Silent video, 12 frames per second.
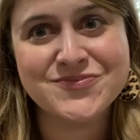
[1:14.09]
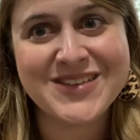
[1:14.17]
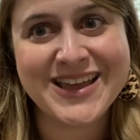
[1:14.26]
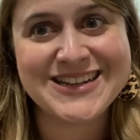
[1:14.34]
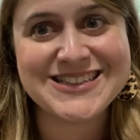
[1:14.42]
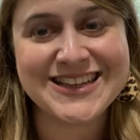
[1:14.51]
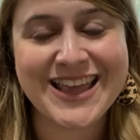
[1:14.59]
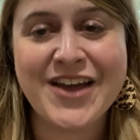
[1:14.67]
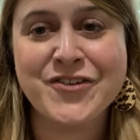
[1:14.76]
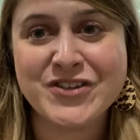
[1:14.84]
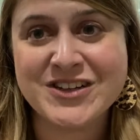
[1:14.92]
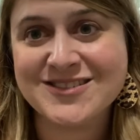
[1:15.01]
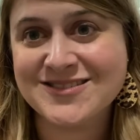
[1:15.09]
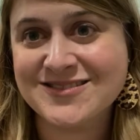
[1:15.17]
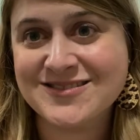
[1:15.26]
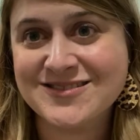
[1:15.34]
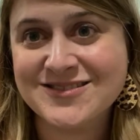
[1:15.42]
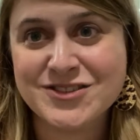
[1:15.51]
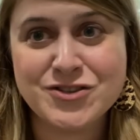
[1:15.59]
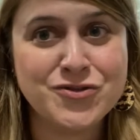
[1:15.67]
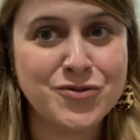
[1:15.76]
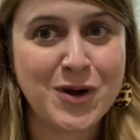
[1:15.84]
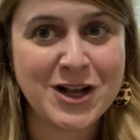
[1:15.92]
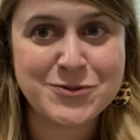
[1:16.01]
And I said, Kevin, you've
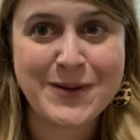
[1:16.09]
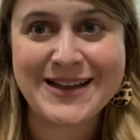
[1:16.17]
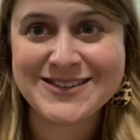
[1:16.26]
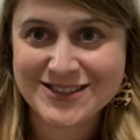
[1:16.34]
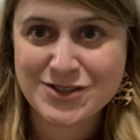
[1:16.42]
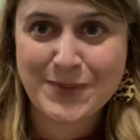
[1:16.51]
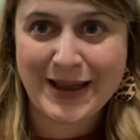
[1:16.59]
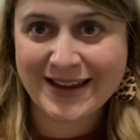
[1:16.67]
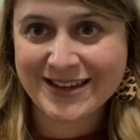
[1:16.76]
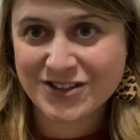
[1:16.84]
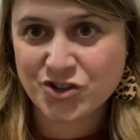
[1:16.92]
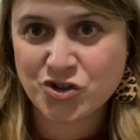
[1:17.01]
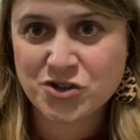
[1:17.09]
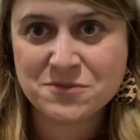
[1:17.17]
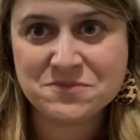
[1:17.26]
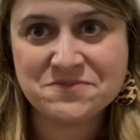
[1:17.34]
walked past this package